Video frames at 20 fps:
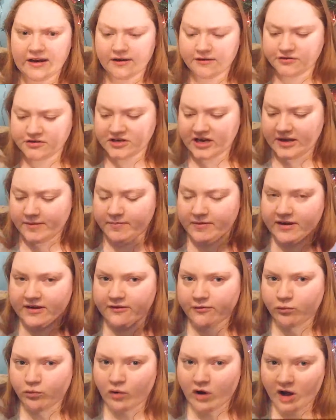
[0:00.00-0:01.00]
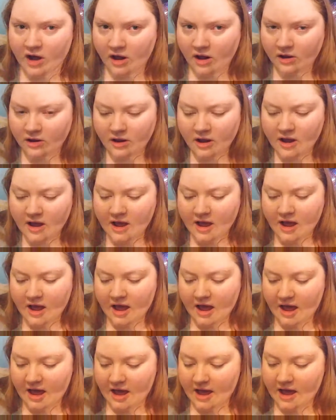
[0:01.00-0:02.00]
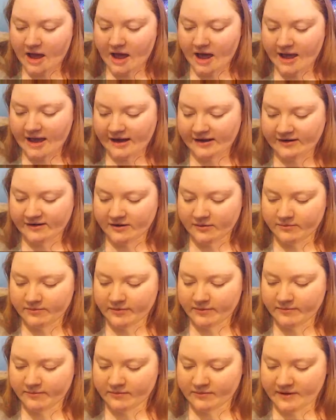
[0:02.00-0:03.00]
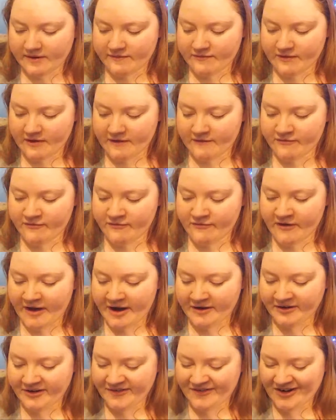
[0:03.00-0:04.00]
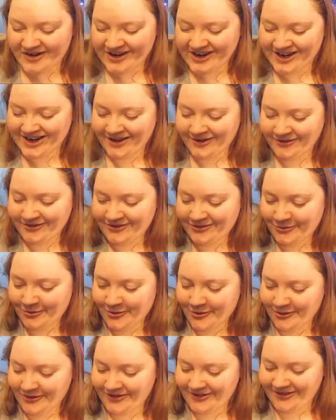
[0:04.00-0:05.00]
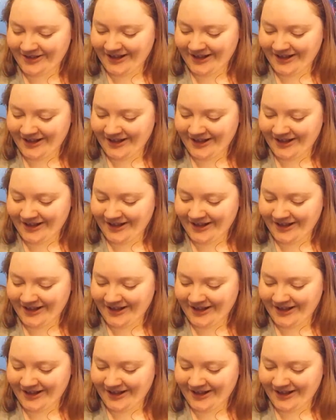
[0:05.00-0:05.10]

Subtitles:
of Shapey's Whirl. I ended up with a very, very close towards